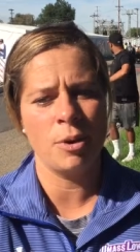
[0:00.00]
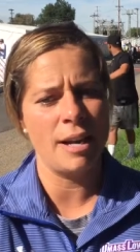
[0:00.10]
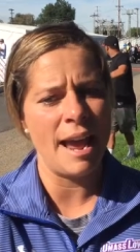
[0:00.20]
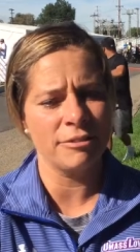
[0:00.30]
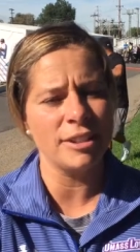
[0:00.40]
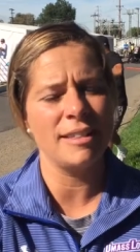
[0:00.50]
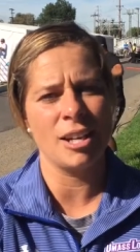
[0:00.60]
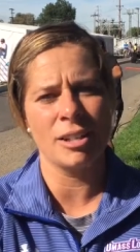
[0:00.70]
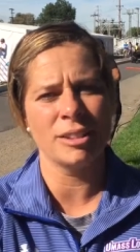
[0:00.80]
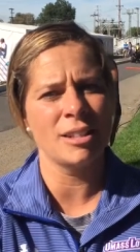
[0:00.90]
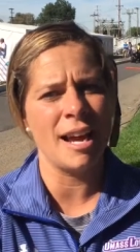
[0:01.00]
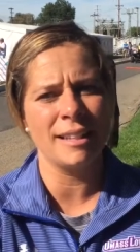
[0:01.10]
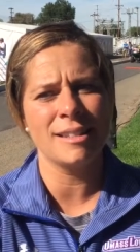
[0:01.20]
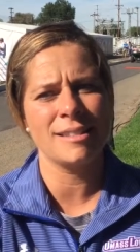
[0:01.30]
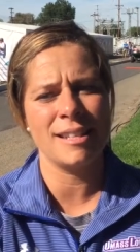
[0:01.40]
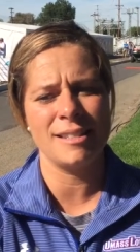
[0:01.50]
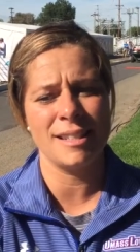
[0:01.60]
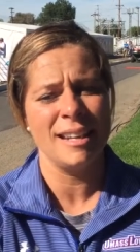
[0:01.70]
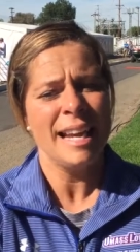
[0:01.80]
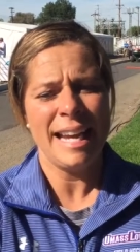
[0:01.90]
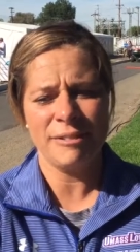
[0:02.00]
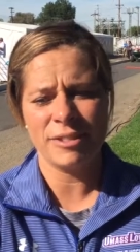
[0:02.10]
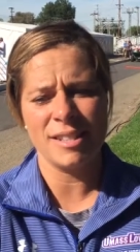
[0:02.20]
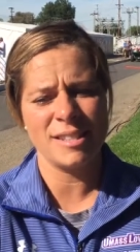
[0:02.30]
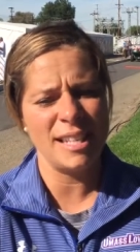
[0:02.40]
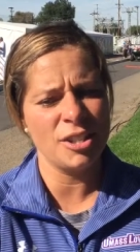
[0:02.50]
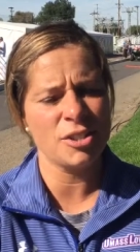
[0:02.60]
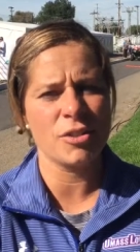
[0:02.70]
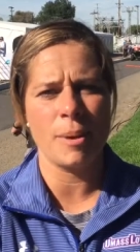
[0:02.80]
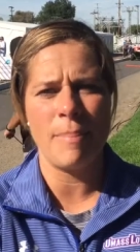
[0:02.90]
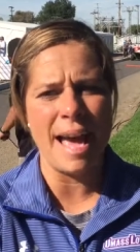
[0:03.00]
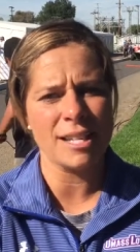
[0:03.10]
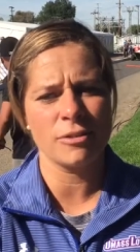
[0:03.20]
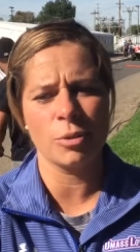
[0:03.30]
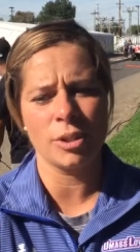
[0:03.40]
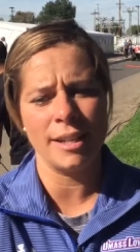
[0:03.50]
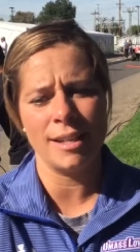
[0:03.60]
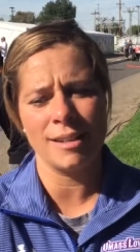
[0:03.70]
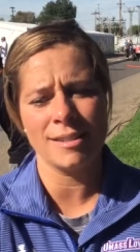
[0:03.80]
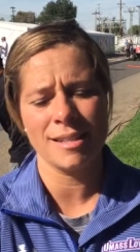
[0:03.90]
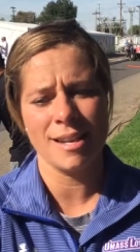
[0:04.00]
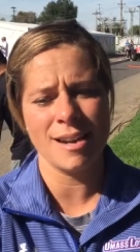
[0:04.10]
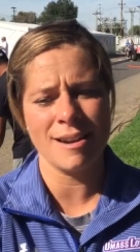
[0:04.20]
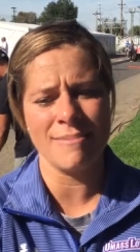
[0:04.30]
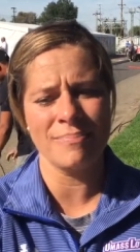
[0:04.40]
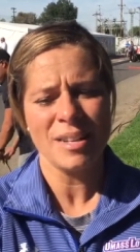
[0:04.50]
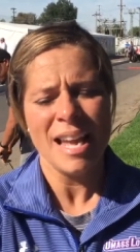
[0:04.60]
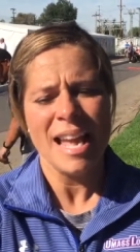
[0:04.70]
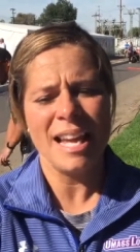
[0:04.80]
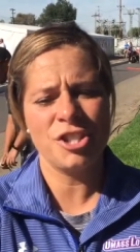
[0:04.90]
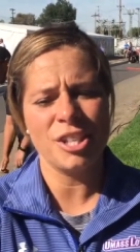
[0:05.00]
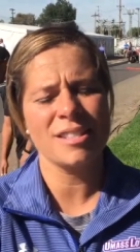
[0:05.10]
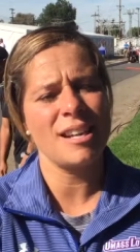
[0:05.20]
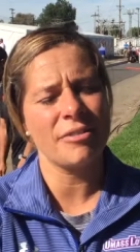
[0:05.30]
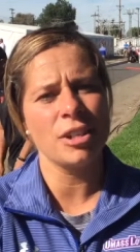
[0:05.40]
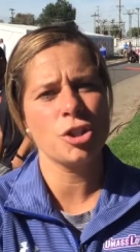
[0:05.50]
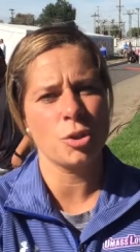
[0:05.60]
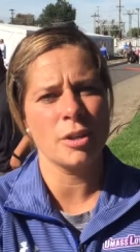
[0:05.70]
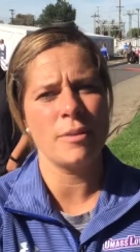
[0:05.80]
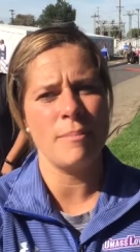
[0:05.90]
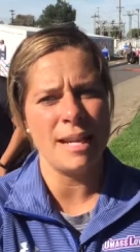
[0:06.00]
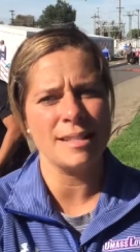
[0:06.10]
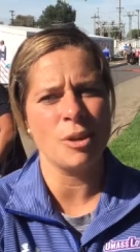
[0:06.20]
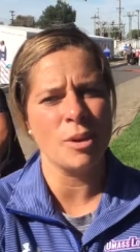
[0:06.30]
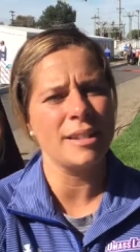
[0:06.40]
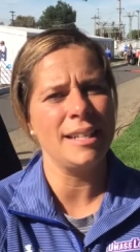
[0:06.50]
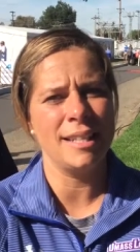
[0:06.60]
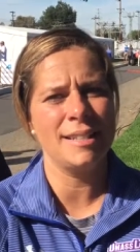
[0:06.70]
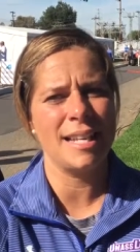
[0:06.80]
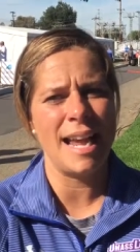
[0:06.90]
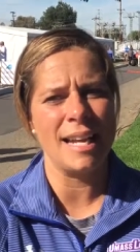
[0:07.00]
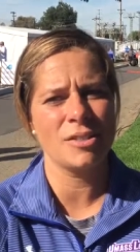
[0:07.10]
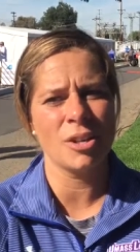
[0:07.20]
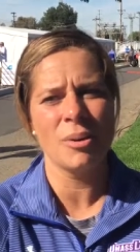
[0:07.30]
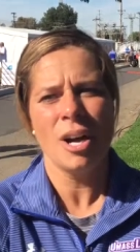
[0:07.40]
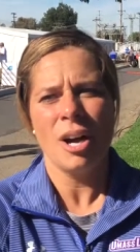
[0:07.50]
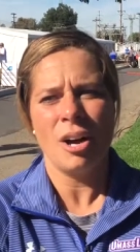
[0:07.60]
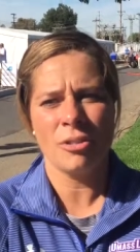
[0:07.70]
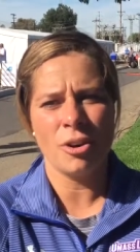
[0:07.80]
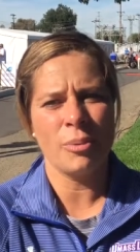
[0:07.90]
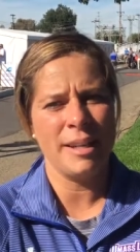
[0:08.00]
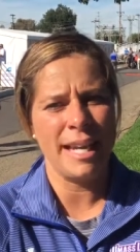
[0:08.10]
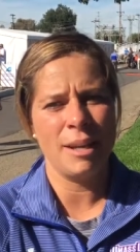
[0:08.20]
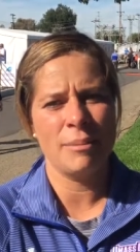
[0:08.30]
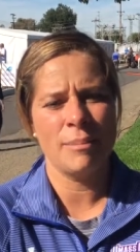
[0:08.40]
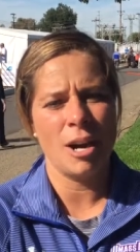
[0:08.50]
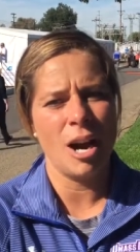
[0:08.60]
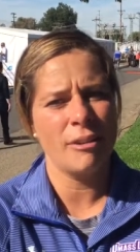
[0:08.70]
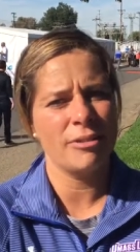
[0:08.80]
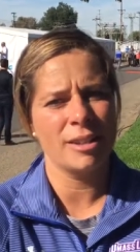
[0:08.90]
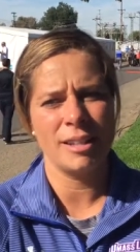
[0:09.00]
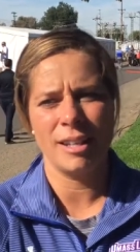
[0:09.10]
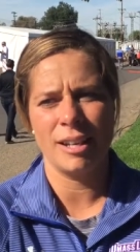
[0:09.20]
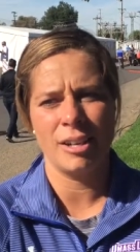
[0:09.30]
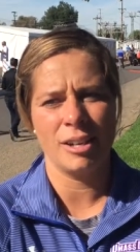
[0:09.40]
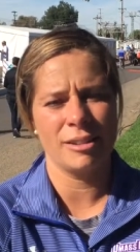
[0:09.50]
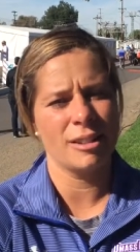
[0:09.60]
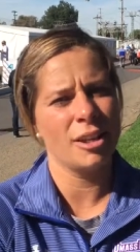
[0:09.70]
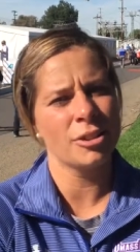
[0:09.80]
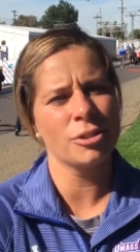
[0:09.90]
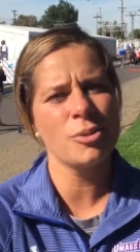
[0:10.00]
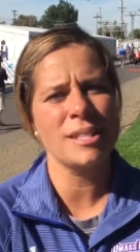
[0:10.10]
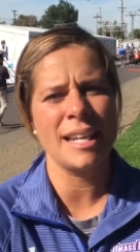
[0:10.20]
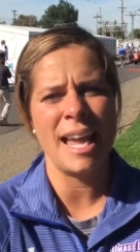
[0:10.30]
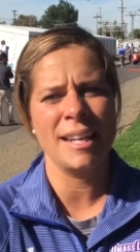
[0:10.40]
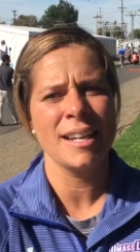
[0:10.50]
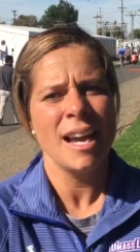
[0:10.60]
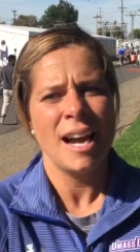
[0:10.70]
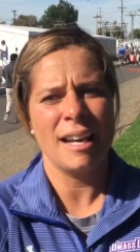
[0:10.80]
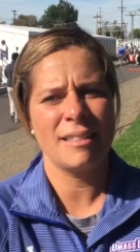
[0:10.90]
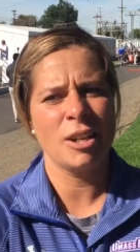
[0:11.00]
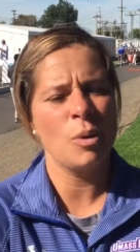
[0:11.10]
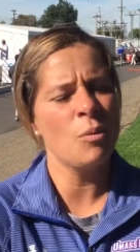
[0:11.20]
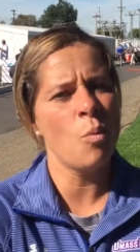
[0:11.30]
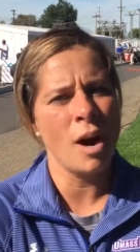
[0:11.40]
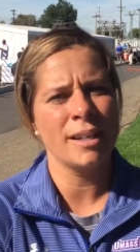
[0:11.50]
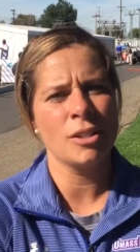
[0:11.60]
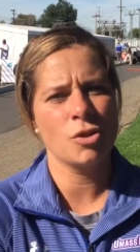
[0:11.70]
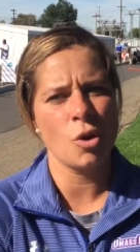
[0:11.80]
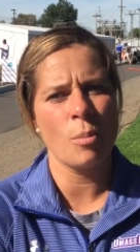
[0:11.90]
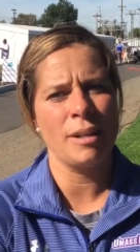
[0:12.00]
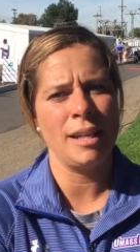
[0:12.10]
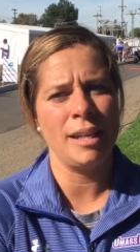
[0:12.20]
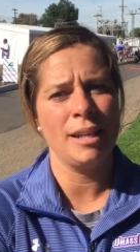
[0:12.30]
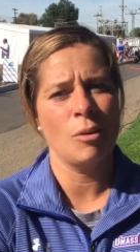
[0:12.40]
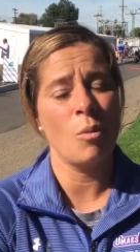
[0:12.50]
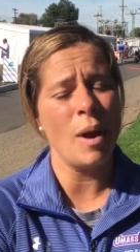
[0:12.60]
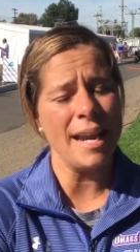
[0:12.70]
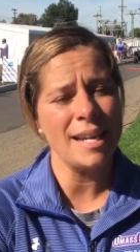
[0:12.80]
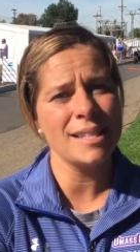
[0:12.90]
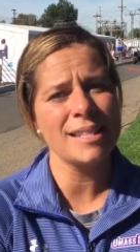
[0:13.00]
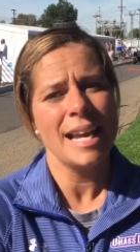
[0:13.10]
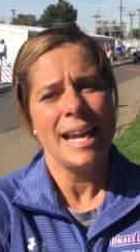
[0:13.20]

put everything on the line this season and for the seniors for the past four years, um, it's just nothing short of amazing what they did today. So although we came off on the, uh, on the, on the losing end, I think we won in so many ways